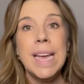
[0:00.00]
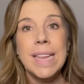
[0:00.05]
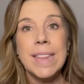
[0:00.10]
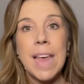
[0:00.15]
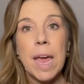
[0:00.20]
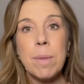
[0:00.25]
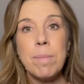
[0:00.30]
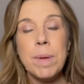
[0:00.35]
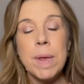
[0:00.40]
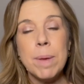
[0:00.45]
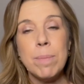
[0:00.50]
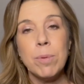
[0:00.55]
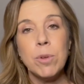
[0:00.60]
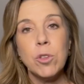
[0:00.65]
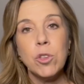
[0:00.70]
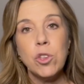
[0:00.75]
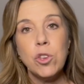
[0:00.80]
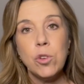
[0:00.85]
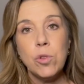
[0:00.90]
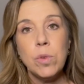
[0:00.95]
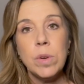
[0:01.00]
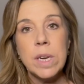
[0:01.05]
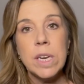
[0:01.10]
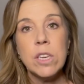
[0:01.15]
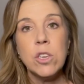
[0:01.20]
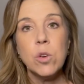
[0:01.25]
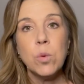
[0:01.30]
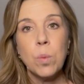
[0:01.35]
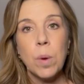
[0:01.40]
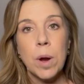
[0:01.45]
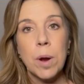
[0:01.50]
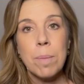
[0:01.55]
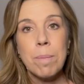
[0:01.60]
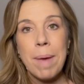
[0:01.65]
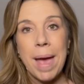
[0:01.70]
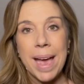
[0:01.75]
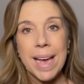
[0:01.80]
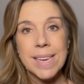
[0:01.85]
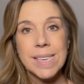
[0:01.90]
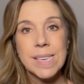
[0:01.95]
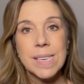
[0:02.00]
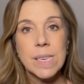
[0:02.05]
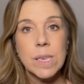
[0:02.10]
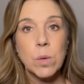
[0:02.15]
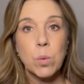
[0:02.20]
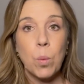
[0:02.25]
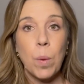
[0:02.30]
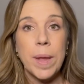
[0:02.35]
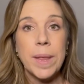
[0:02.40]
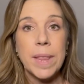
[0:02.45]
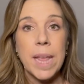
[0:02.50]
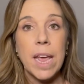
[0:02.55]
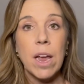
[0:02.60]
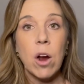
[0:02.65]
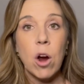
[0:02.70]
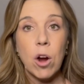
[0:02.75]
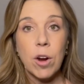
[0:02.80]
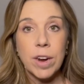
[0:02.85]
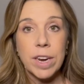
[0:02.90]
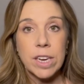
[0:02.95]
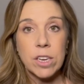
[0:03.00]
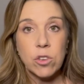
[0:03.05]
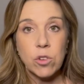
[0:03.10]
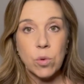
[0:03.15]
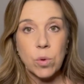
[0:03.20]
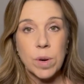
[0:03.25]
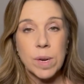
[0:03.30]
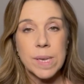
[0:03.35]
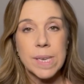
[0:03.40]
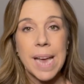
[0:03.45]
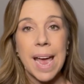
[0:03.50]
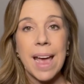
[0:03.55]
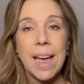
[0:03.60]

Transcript: that people do need to wear masks when they are indoors.